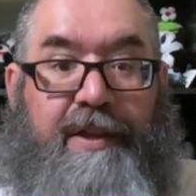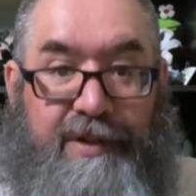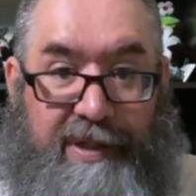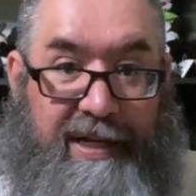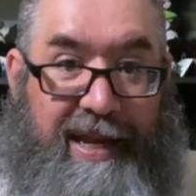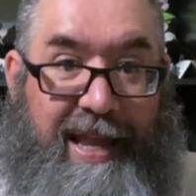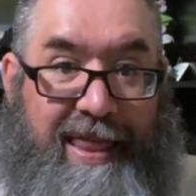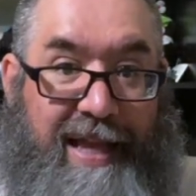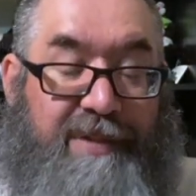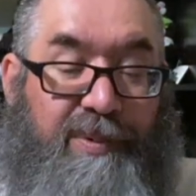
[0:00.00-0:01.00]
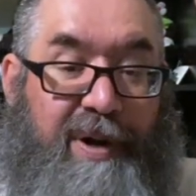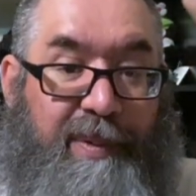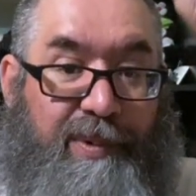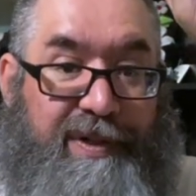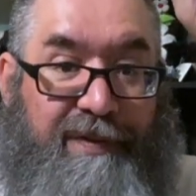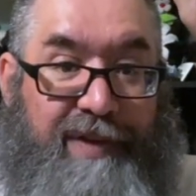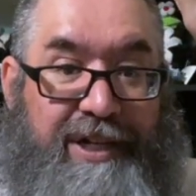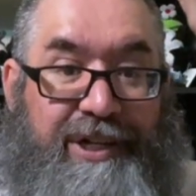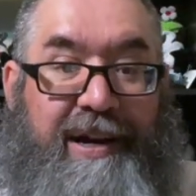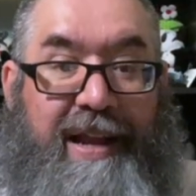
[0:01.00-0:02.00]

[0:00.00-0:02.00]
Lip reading: So today, that's what I'm going to feature.